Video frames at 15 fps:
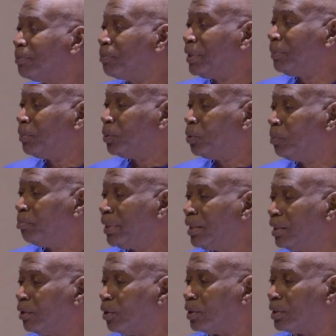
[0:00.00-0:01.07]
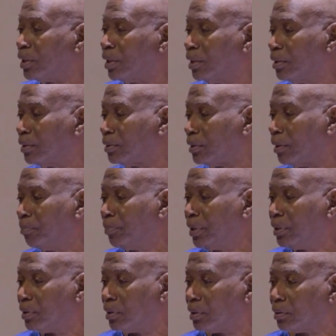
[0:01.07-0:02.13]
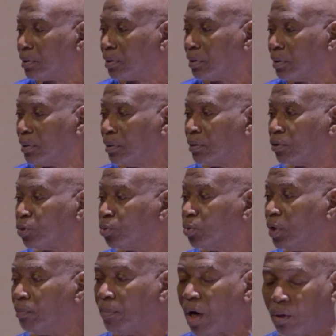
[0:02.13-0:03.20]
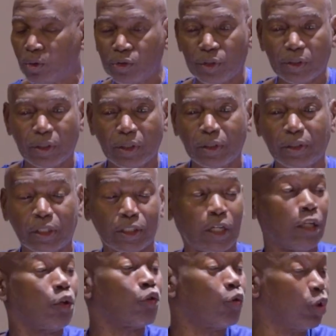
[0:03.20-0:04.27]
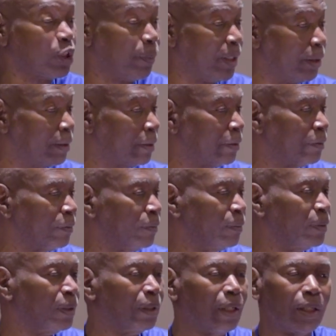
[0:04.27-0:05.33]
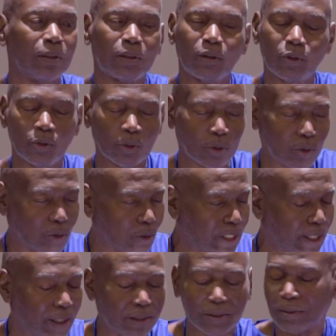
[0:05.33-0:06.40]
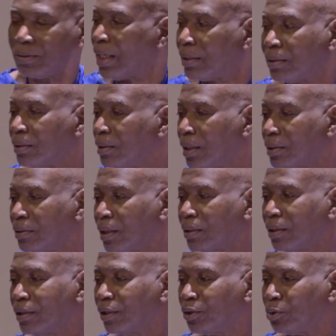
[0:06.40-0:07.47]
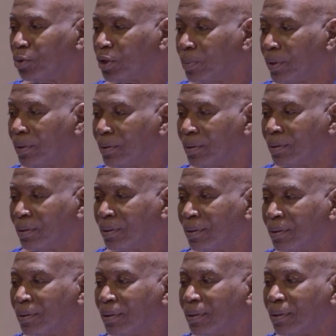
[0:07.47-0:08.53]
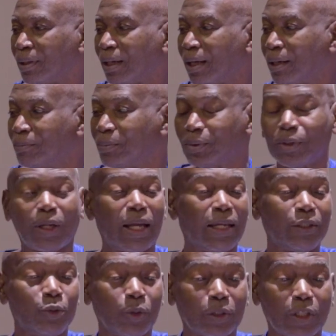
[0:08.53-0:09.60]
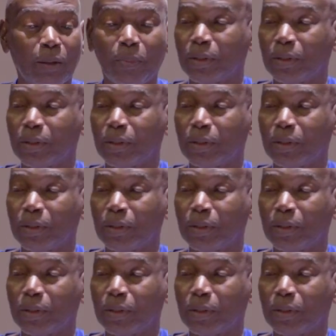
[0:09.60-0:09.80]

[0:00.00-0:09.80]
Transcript: the people who build the hotel, they built it through the boundaries. There's an encroachment. I said, no, guys, that's not an encroachment. So I took it on